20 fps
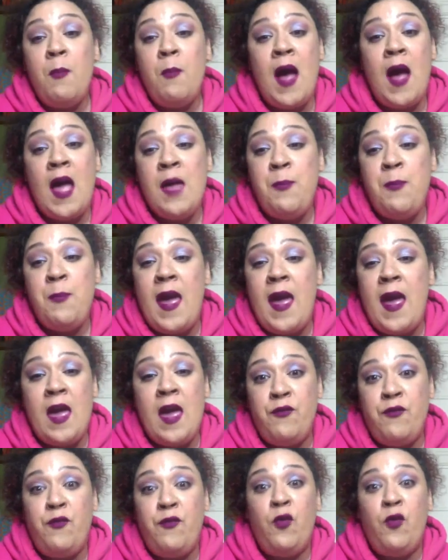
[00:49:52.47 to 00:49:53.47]
don't mind
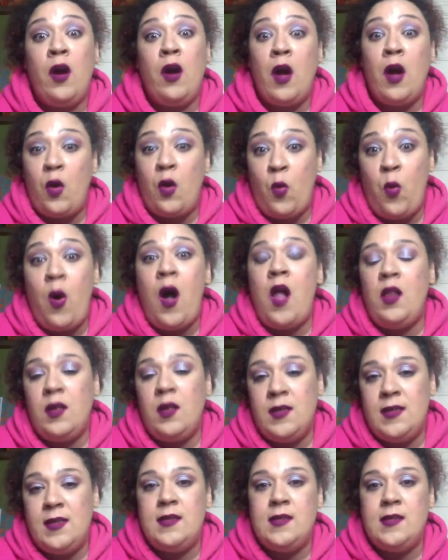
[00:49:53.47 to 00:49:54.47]
paying for a
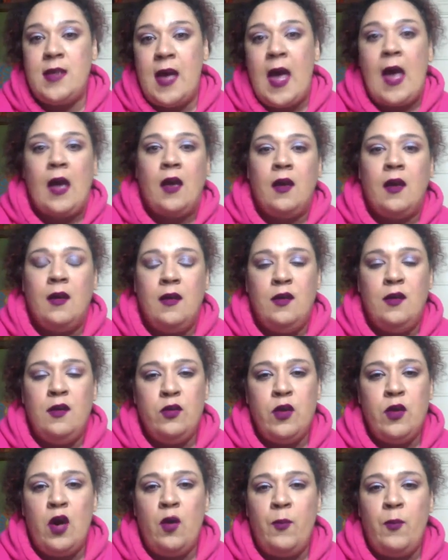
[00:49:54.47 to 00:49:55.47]
quality deck, you
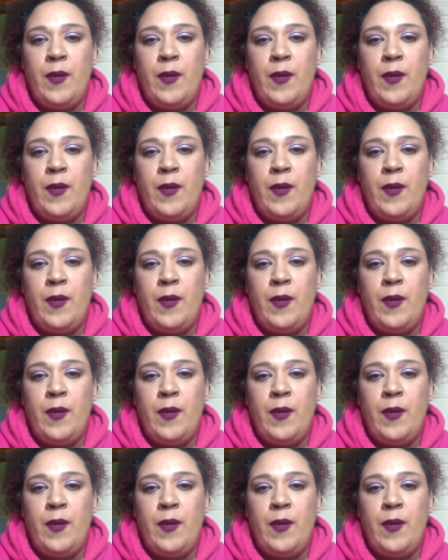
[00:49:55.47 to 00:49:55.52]
know,